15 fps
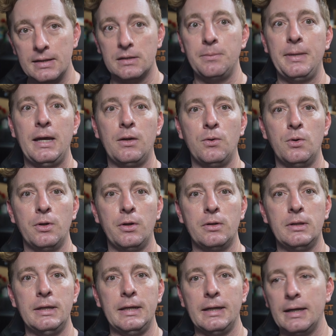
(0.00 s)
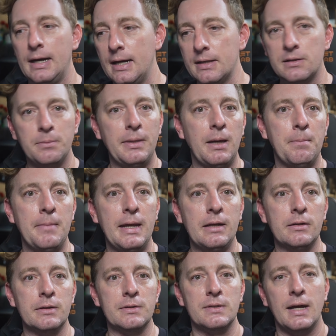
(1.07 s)
Ask about auto cleaning, ask about
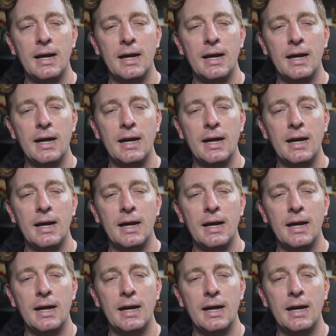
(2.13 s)
maintenance,